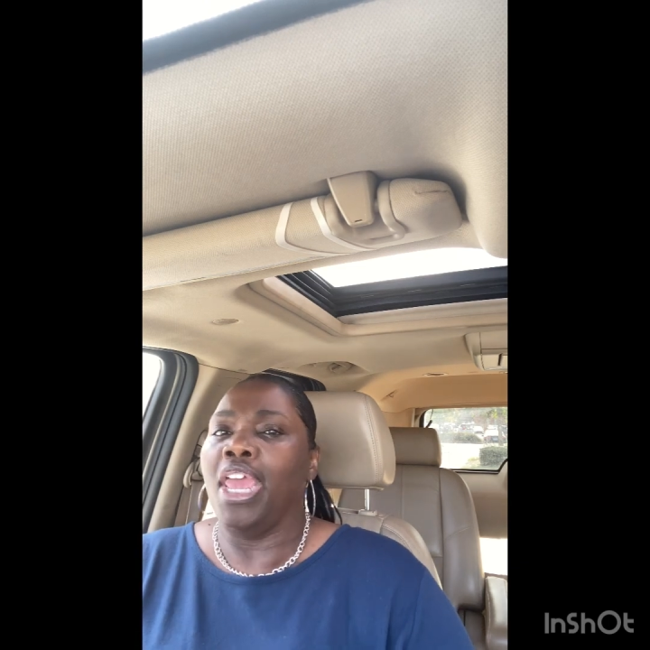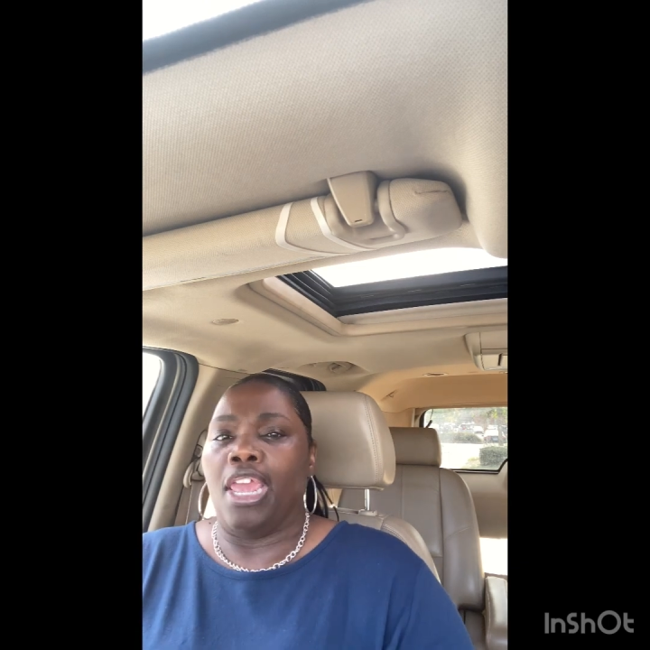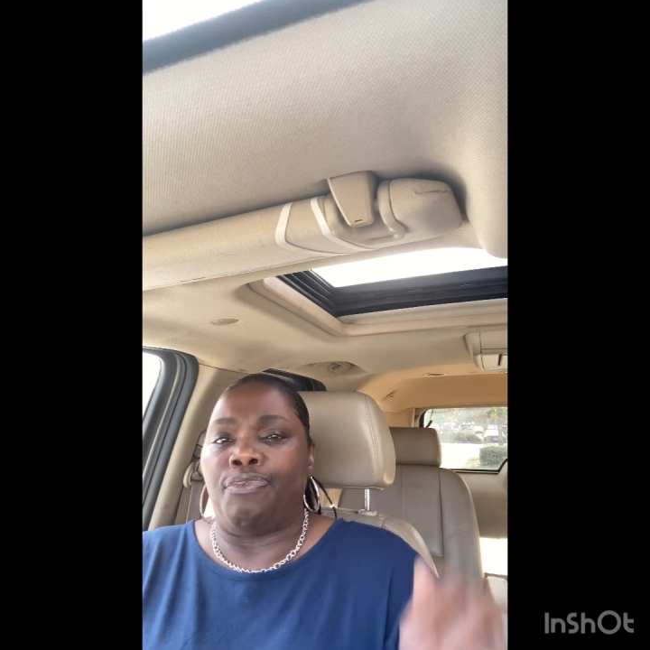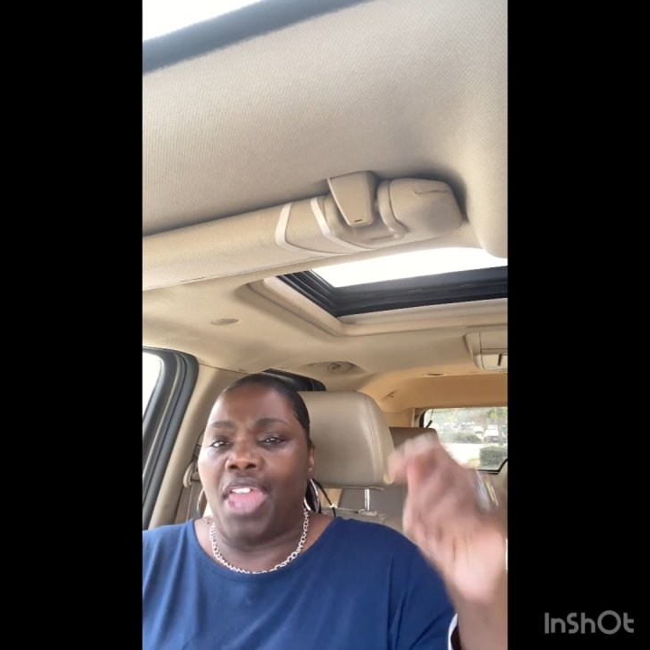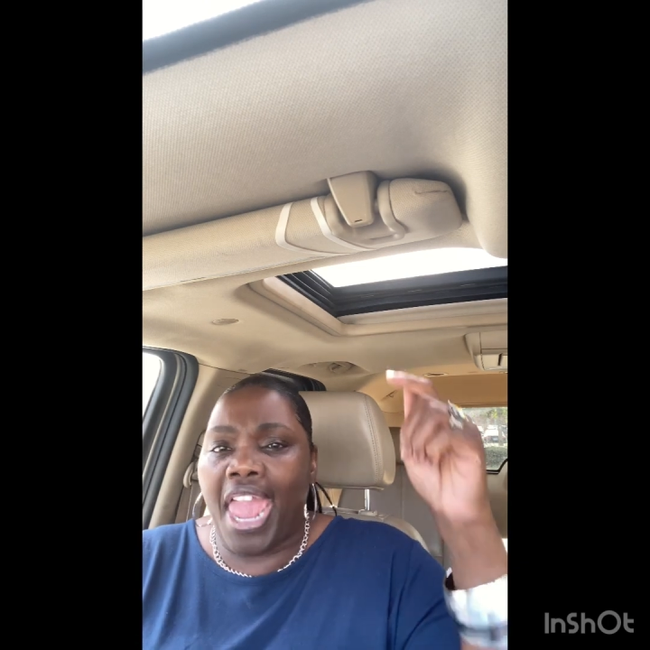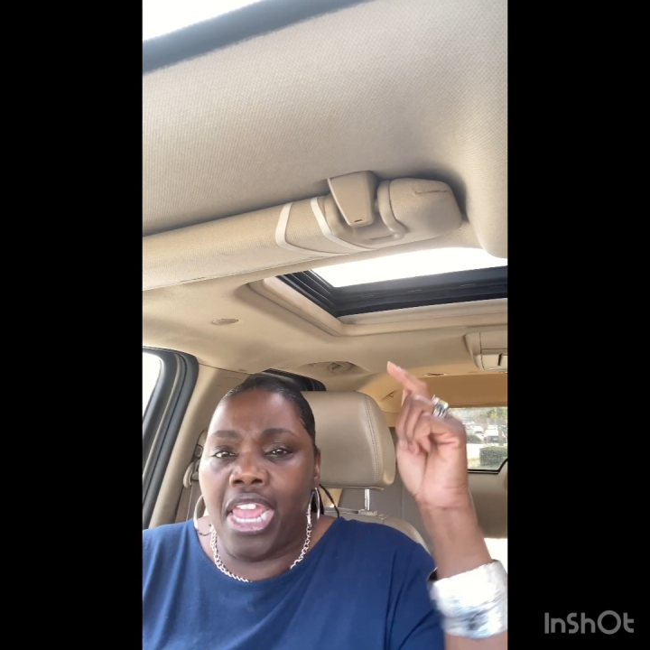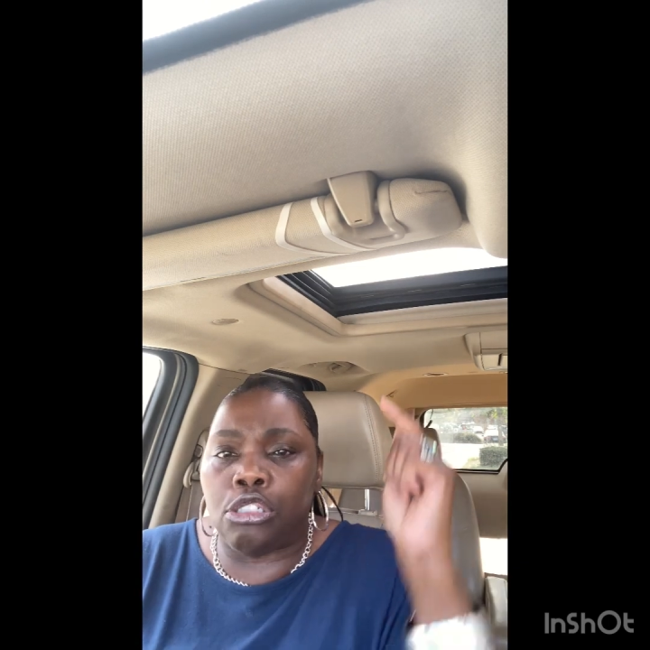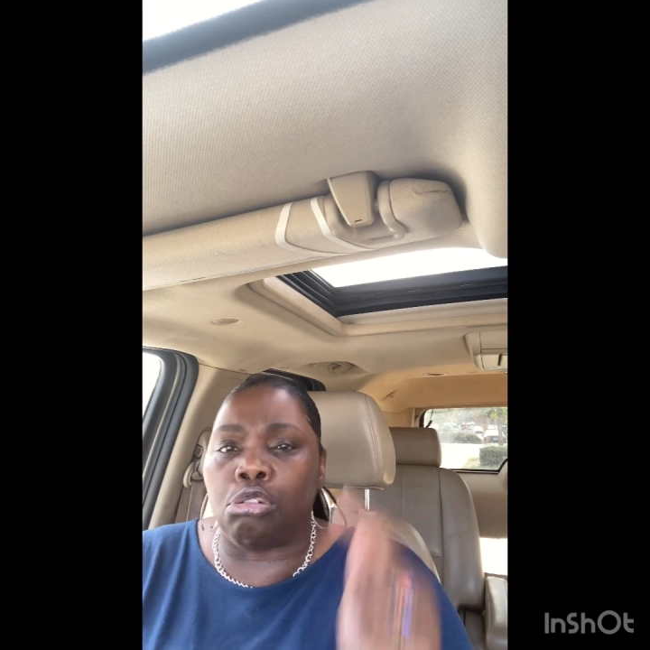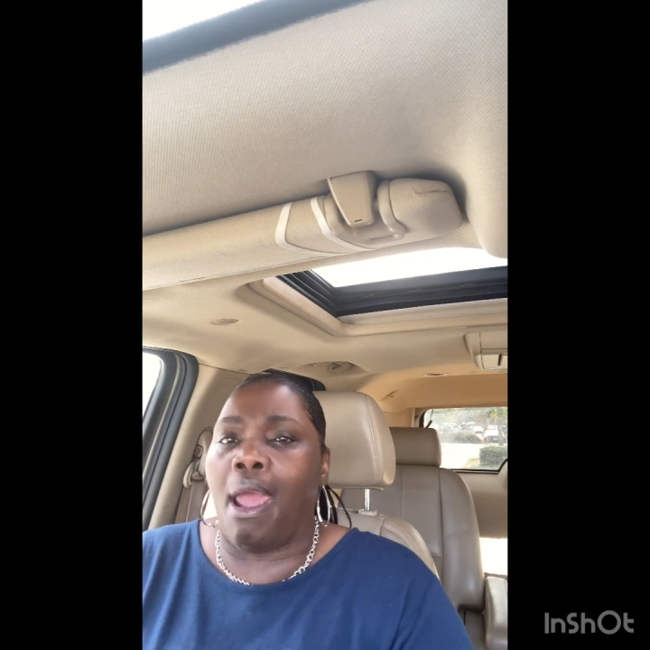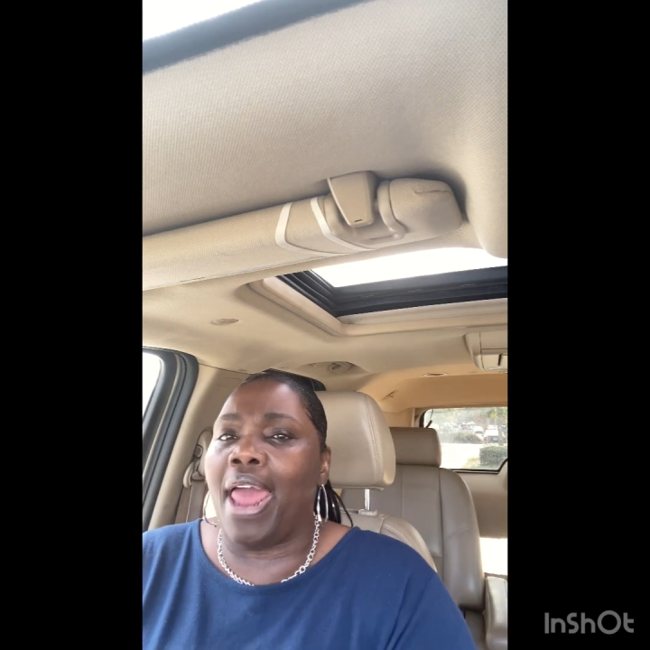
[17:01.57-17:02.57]
If they ain't
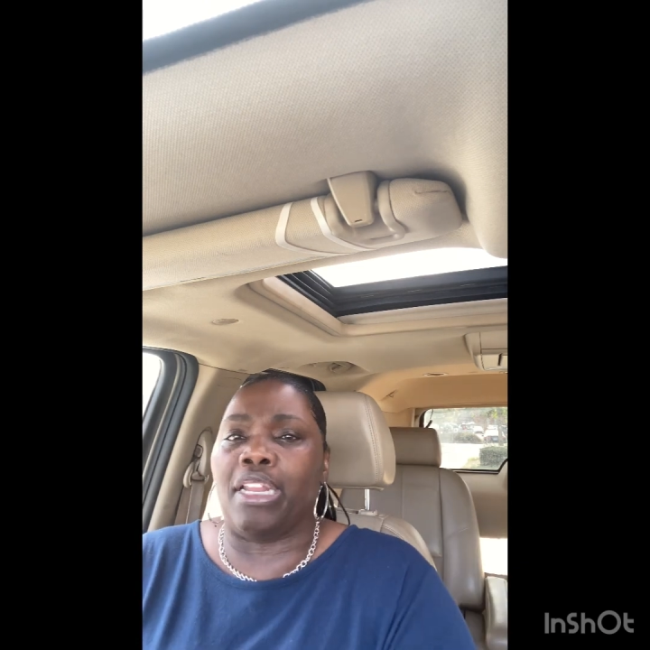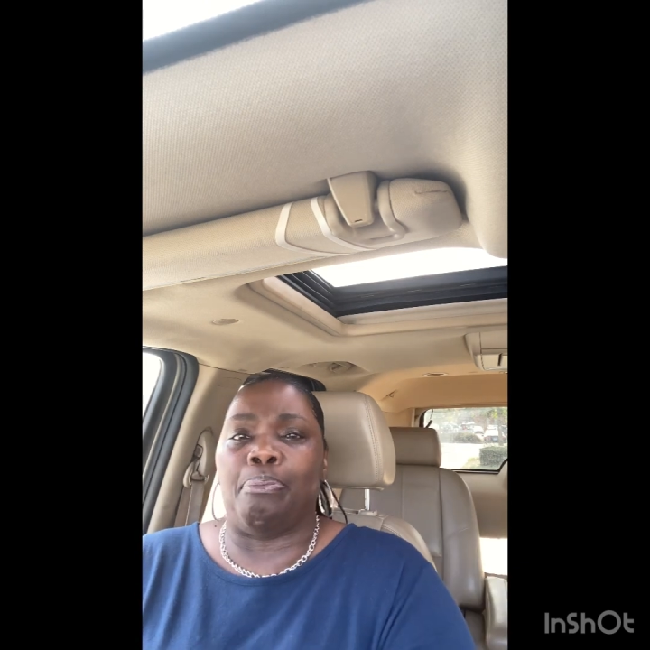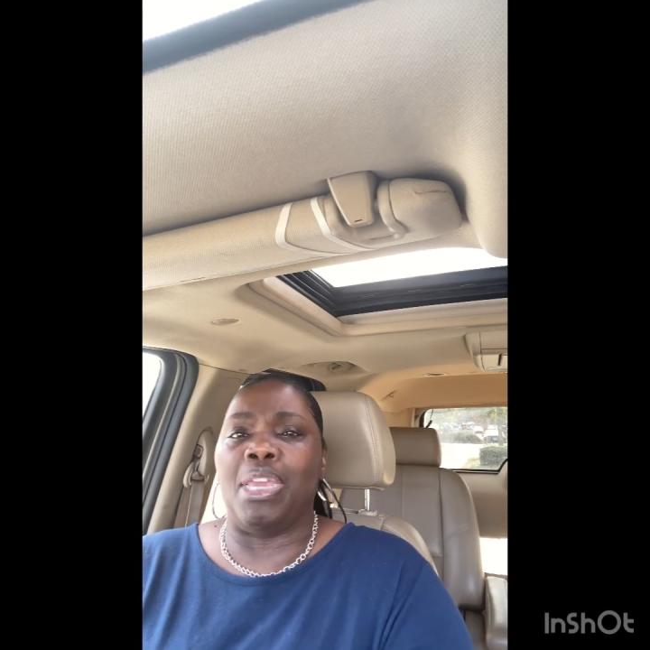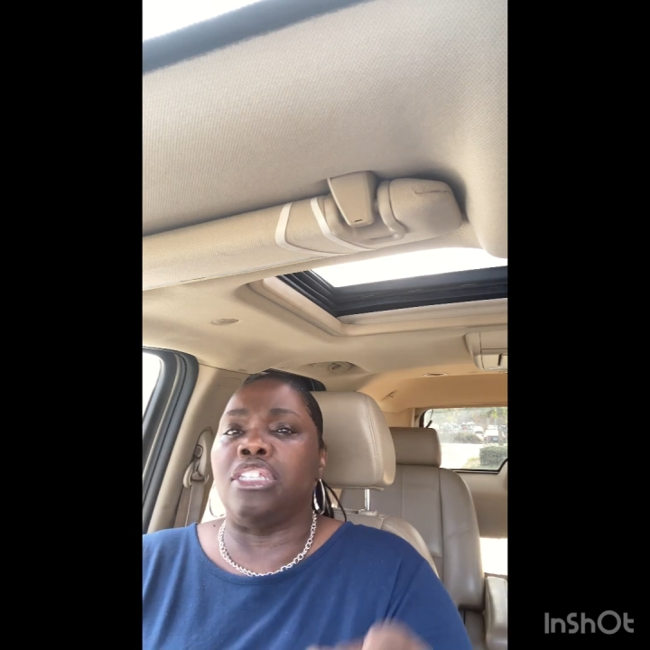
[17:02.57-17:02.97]
trying to be